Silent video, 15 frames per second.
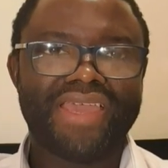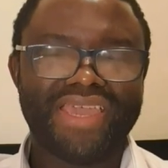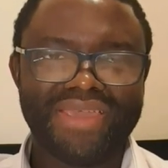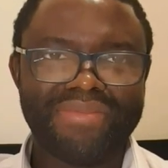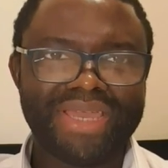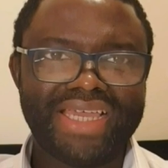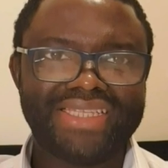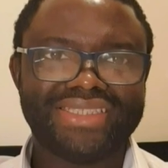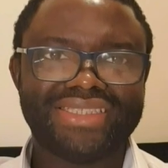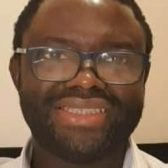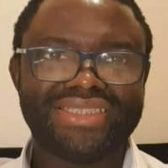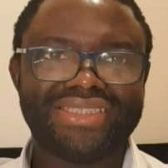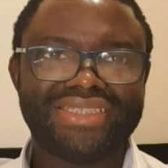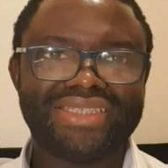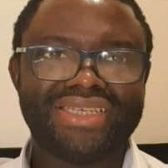Amen.
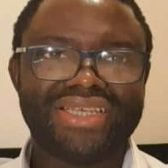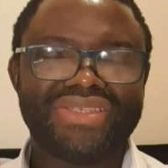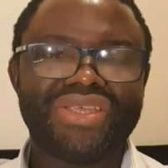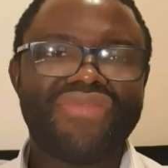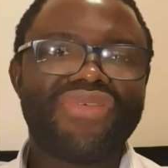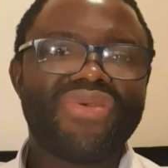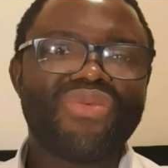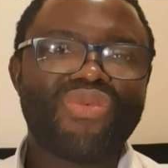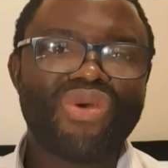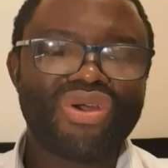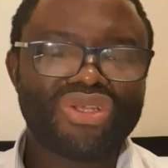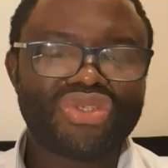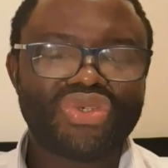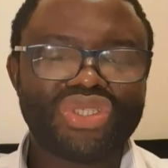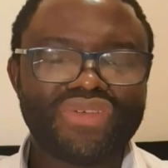So if you
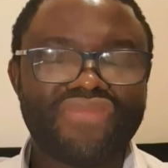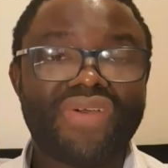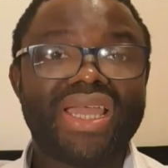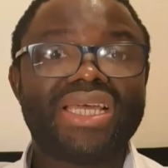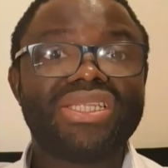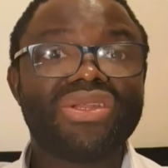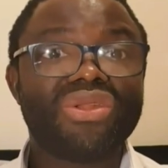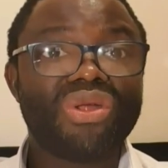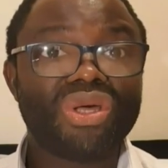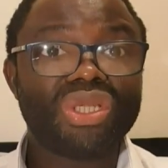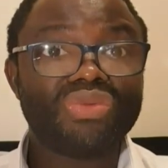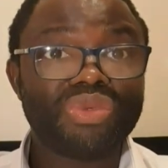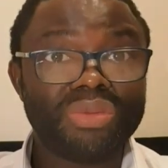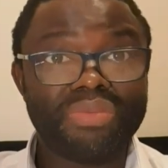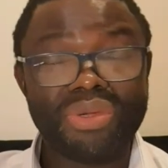walk through the fire, the
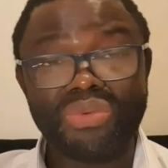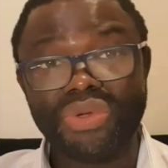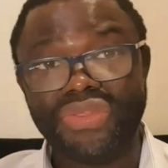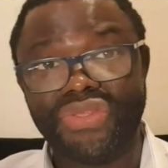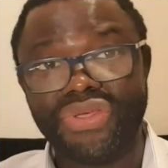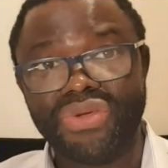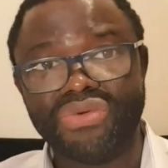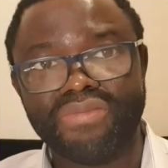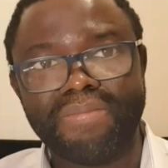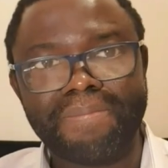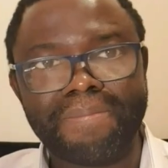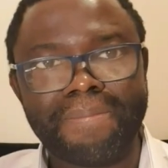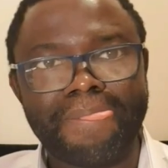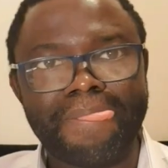Lord will be with you.